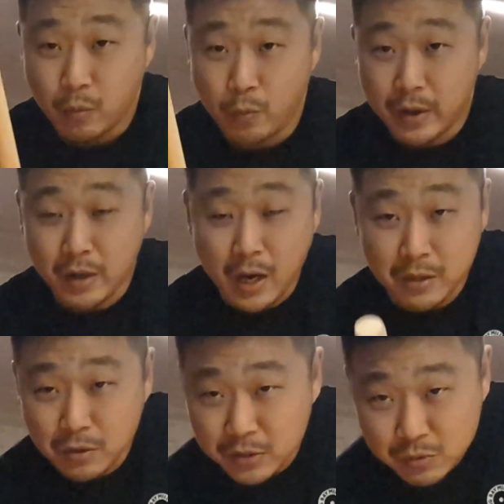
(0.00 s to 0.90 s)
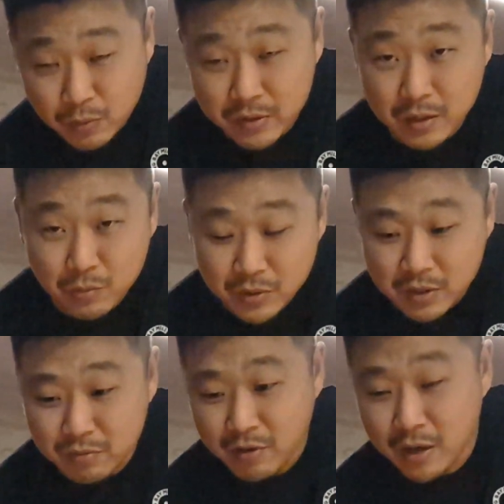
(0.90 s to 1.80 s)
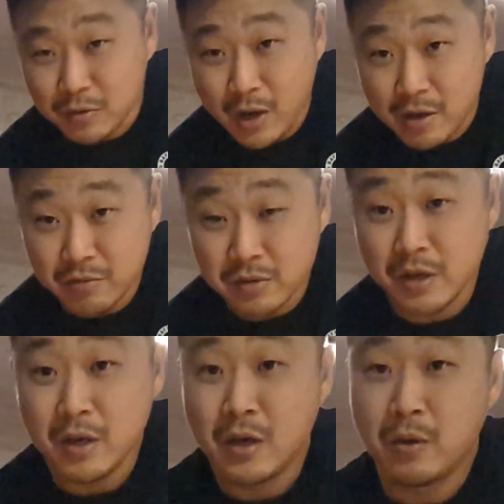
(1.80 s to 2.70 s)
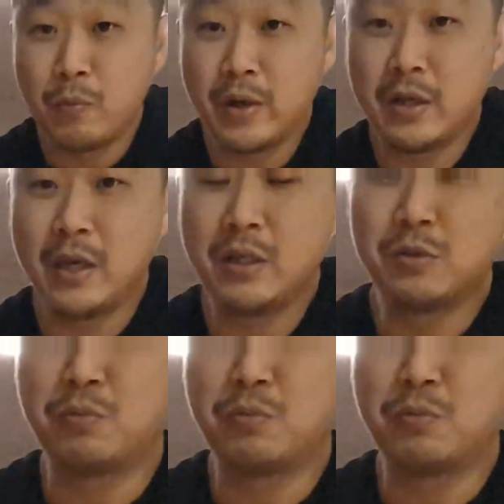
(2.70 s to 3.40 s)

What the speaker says: when I noticed one thing with Ivan or Ivan, when he